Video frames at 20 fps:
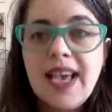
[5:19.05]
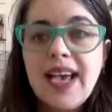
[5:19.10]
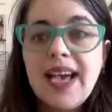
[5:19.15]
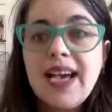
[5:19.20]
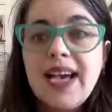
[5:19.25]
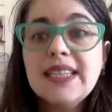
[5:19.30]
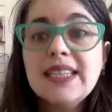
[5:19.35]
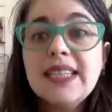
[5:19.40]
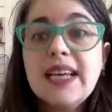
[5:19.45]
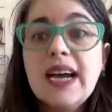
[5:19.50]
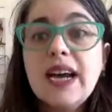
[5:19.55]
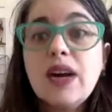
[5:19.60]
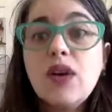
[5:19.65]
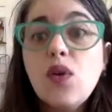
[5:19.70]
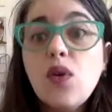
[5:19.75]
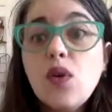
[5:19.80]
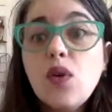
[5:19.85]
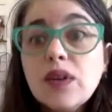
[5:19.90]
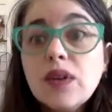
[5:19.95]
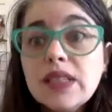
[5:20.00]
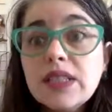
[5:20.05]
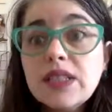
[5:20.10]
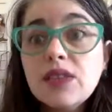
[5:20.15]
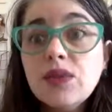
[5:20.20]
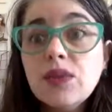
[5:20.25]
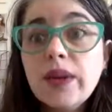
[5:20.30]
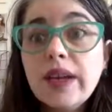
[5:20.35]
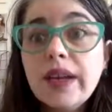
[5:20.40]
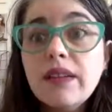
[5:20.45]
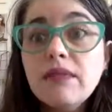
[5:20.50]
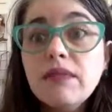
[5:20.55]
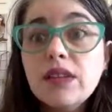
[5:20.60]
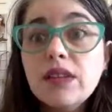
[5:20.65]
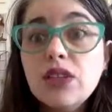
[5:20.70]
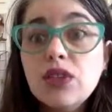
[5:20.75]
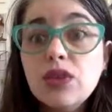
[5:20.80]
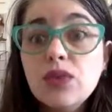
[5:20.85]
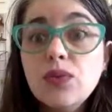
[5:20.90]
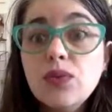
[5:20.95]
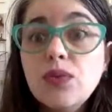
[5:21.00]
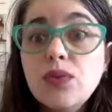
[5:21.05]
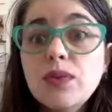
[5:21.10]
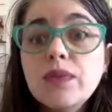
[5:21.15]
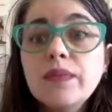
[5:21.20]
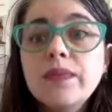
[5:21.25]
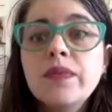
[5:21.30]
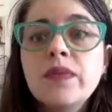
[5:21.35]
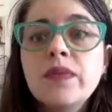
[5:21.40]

And according to Henry Giroux,